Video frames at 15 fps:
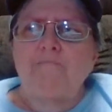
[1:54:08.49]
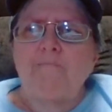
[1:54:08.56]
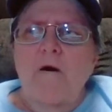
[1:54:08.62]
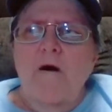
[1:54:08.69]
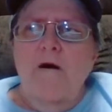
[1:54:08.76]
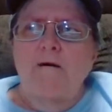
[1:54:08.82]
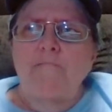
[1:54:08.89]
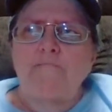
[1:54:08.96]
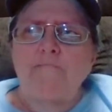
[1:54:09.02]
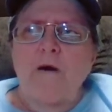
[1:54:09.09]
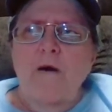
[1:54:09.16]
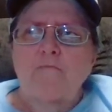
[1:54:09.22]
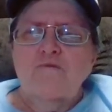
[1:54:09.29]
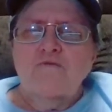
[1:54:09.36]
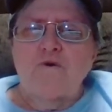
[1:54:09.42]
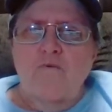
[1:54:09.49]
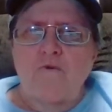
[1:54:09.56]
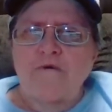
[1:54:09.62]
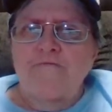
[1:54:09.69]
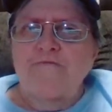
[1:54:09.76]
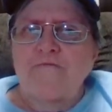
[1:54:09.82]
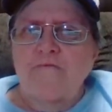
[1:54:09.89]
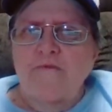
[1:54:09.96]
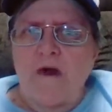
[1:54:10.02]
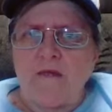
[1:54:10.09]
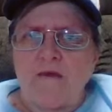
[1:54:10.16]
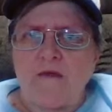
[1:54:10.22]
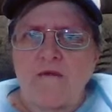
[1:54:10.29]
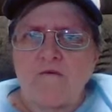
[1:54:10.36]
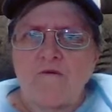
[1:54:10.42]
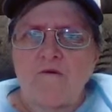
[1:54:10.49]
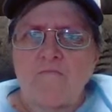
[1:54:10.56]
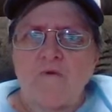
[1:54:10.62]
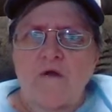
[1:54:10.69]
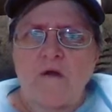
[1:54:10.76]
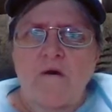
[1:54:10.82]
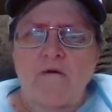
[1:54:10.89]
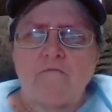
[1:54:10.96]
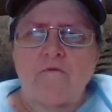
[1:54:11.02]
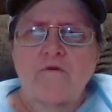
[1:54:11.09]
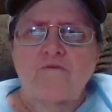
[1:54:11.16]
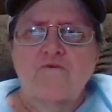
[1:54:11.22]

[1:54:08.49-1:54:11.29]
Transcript: I was going through that healing and recovery,